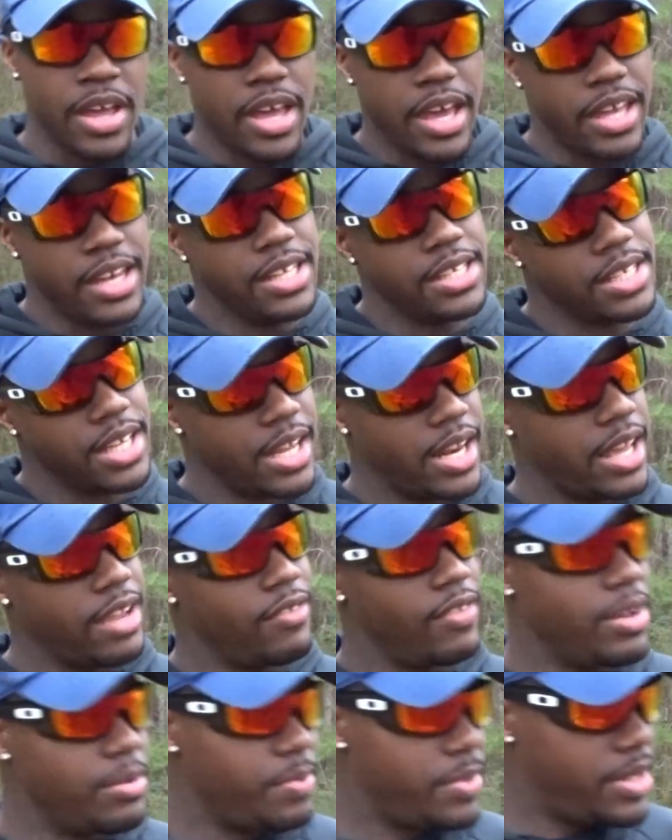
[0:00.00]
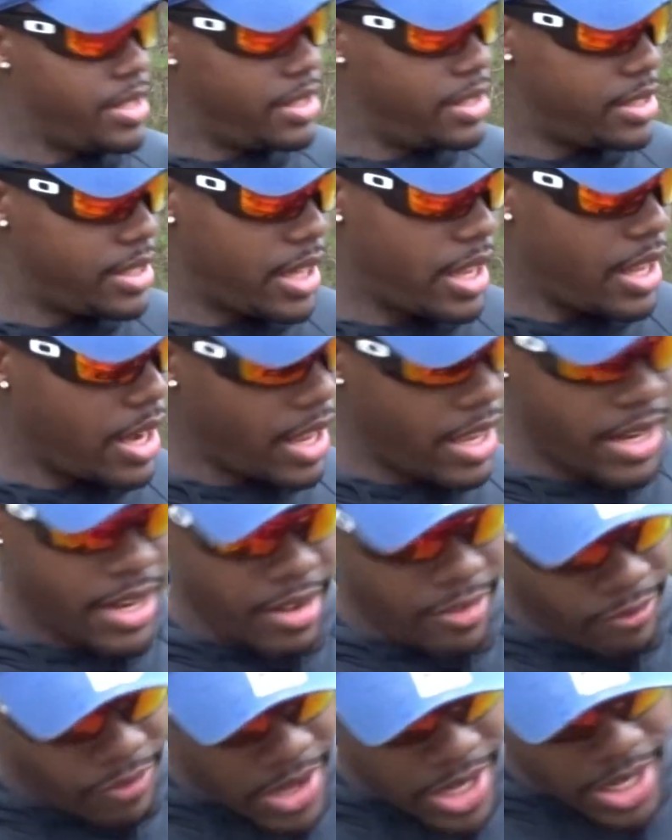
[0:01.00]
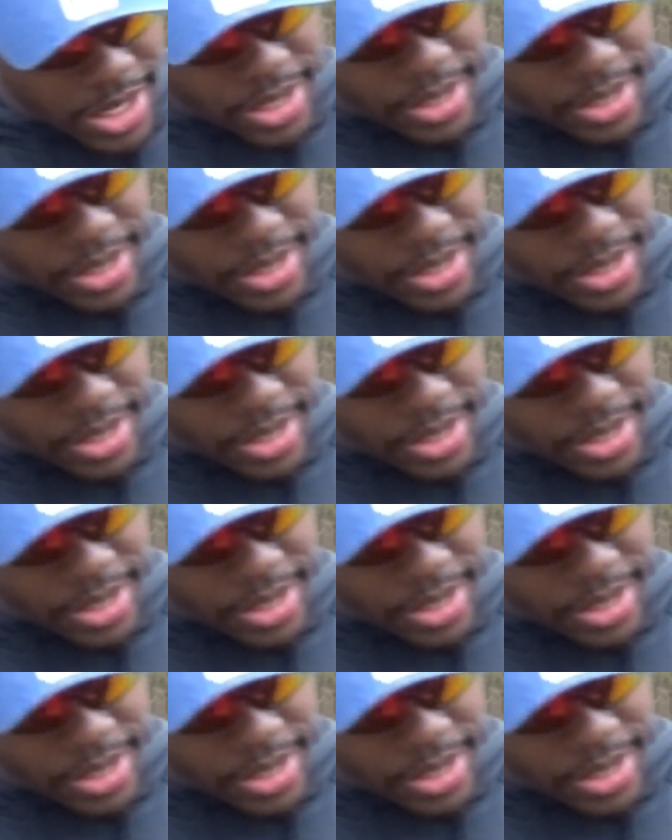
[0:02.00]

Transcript: And this gun ain't, I mean, it ain't nothing really